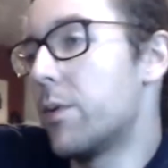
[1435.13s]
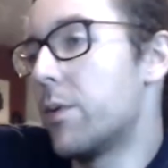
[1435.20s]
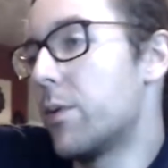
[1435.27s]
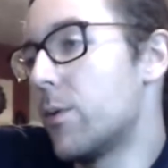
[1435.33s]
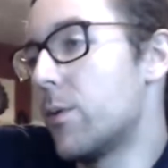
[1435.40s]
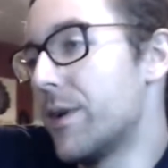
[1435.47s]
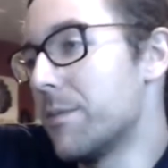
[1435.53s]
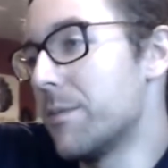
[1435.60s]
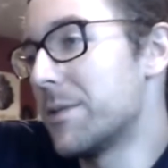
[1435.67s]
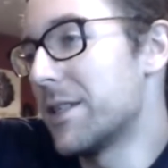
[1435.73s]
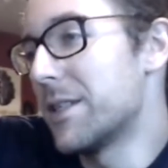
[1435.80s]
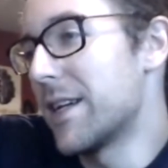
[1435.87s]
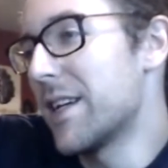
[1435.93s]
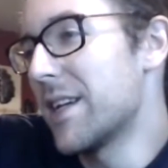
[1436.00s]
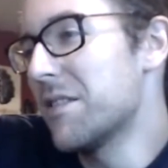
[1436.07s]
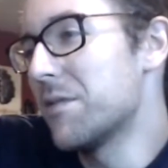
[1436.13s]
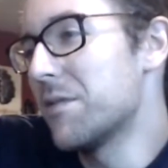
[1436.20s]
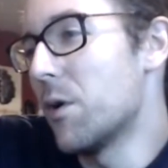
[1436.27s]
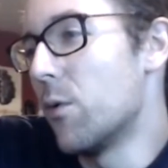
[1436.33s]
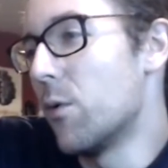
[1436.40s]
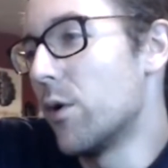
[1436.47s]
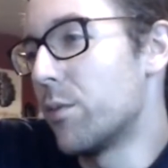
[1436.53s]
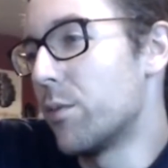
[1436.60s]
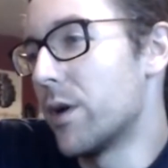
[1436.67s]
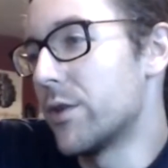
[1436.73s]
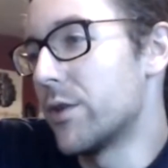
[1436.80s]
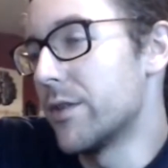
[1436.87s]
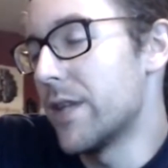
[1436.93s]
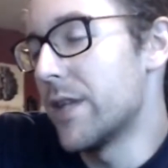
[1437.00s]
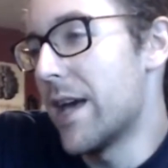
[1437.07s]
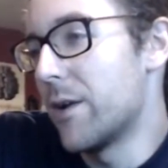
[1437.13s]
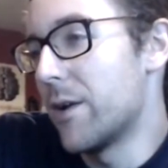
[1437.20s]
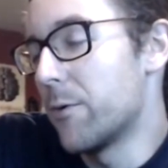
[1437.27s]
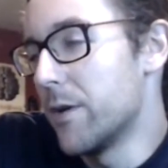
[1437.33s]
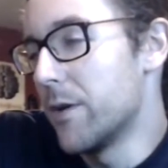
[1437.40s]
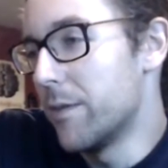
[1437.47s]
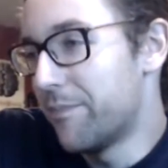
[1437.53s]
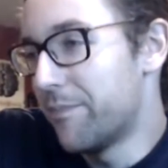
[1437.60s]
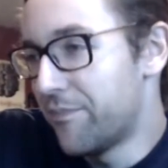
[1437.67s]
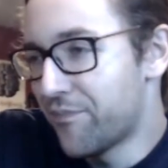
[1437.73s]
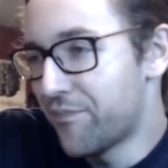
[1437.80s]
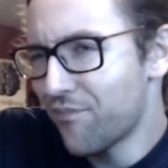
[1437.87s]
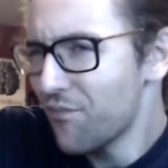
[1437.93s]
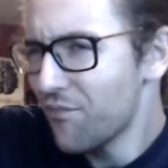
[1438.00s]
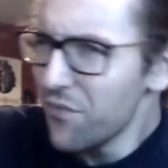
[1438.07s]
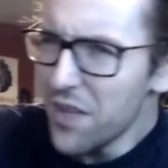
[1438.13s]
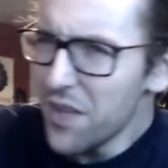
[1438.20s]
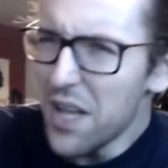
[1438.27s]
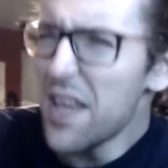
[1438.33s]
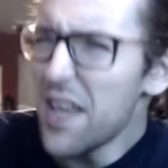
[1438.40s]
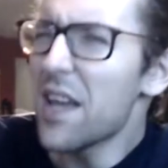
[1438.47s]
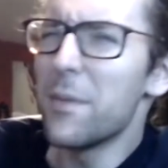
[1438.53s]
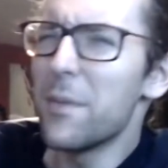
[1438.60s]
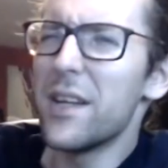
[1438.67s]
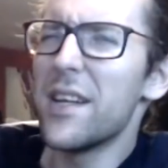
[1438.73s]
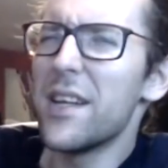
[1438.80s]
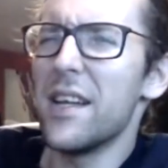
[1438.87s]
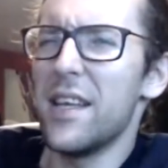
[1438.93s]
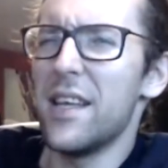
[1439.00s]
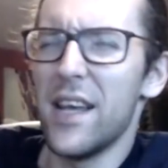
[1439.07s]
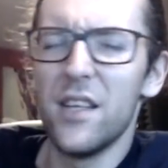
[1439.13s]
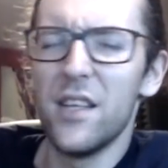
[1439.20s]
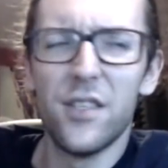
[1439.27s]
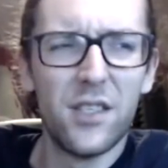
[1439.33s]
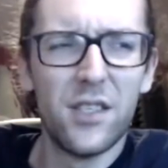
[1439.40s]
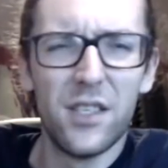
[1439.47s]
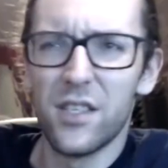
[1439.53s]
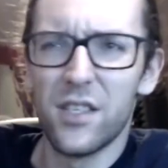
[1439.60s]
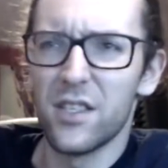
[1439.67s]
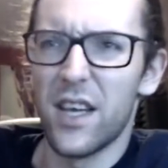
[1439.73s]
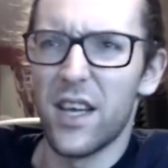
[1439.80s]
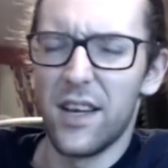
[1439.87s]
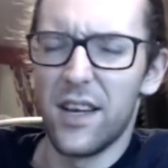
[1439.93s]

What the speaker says: William says, I guess if the oil pressure is adequate. Yeah, I mean, it engages. It just like